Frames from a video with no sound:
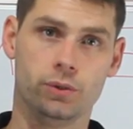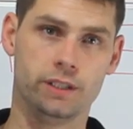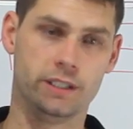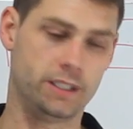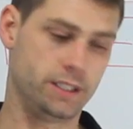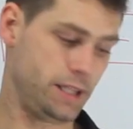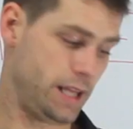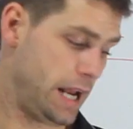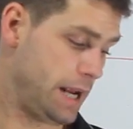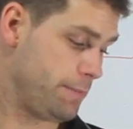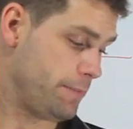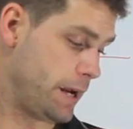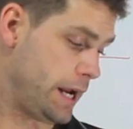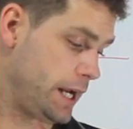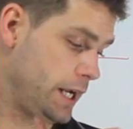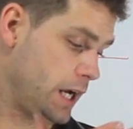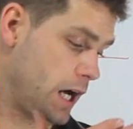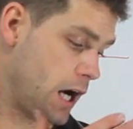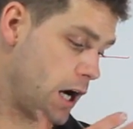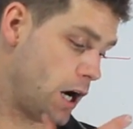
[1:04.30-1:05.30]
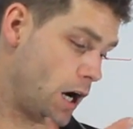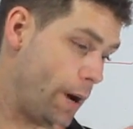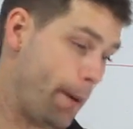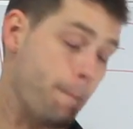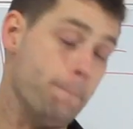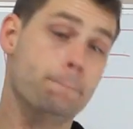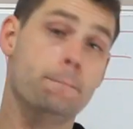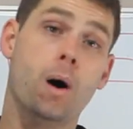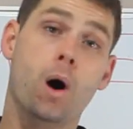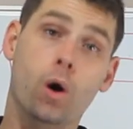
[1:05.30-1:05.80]
is they make a
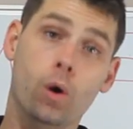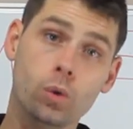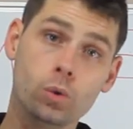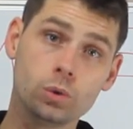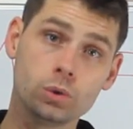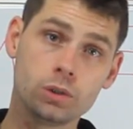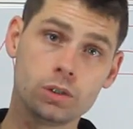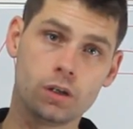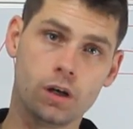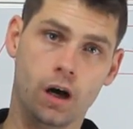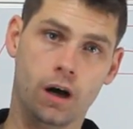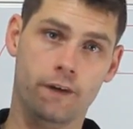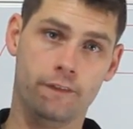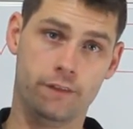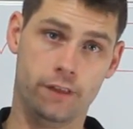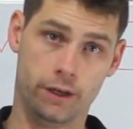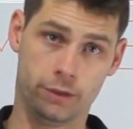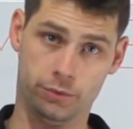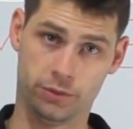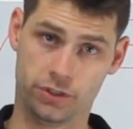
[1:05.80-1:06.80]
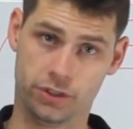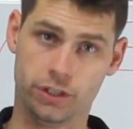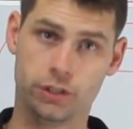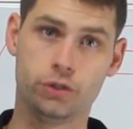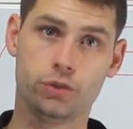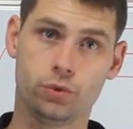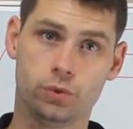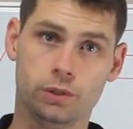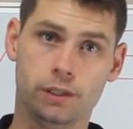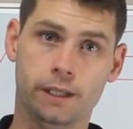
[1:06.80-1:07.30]
mold of the
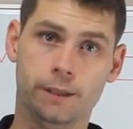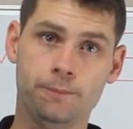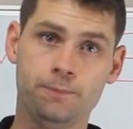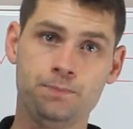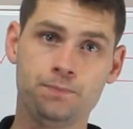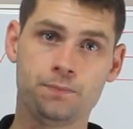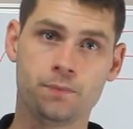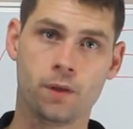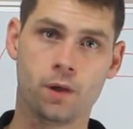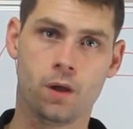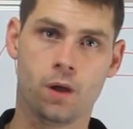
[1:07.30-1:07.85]
residual limb.